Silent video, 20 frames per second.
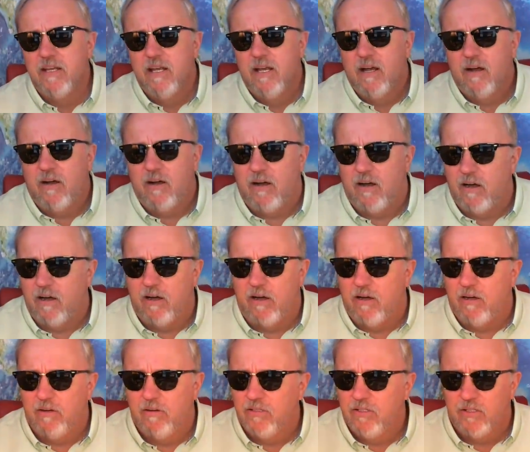
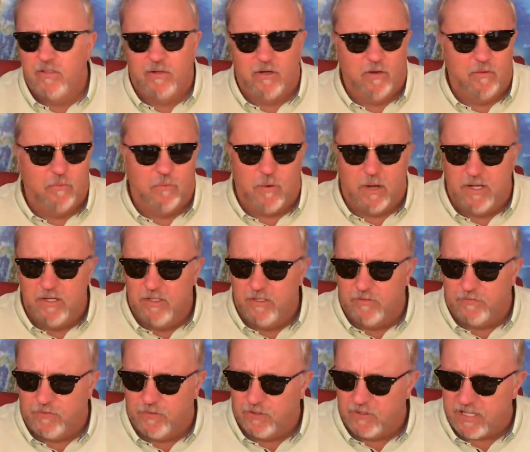Oh, you're a
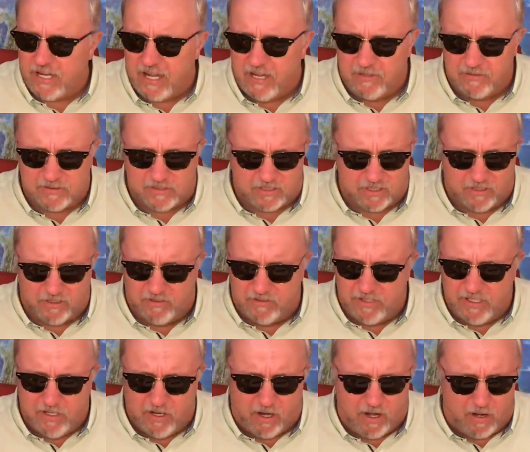wonderful counselor,
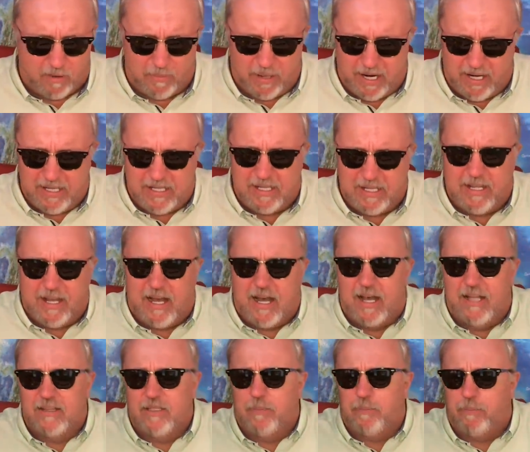the Almighty
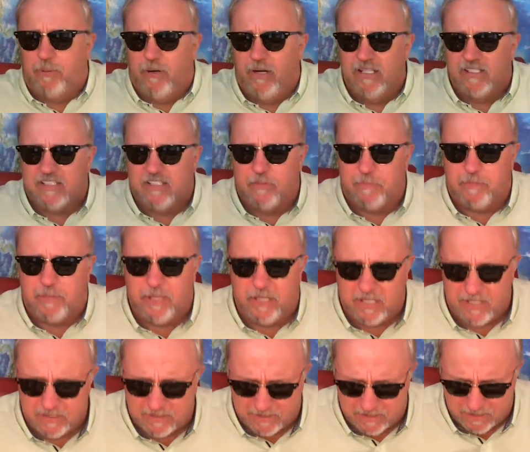God, the Prince of
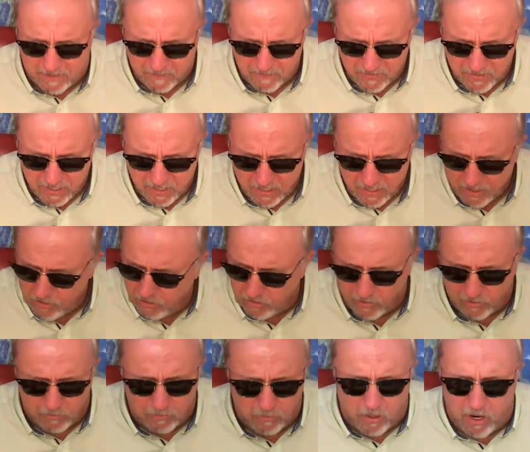Peace. You're
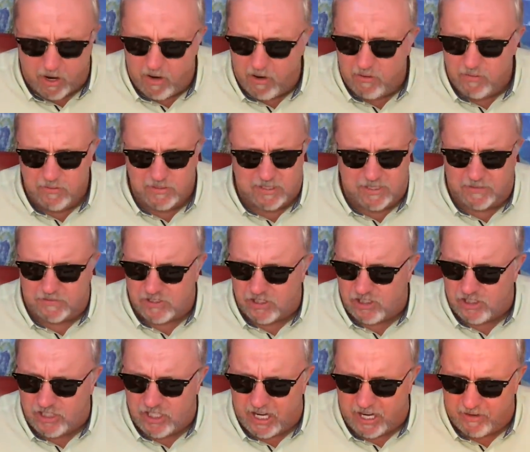the rose of
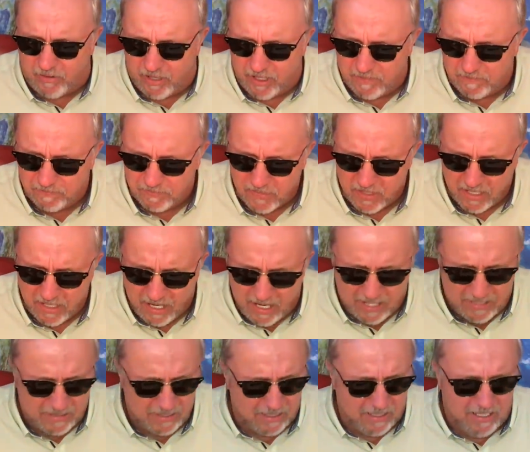Sharon
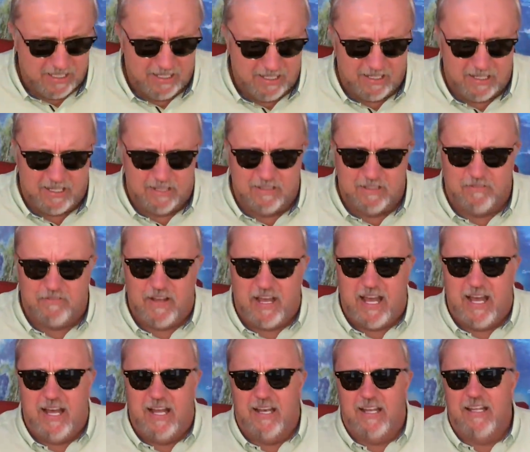and the lily of the
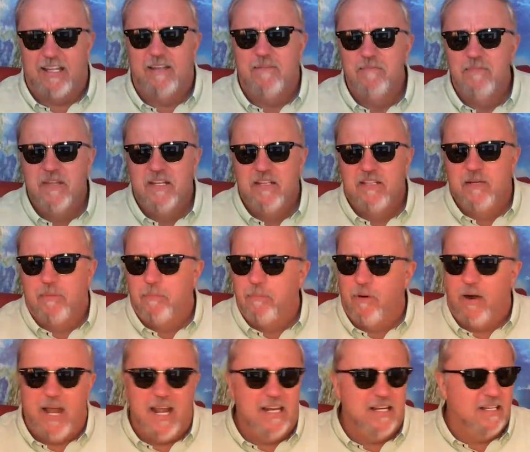valley, the
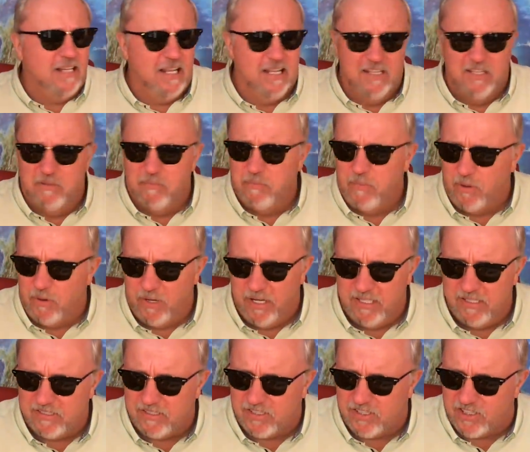bright and the
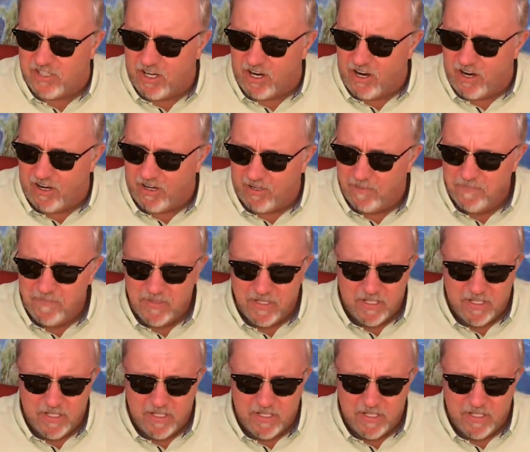morning star.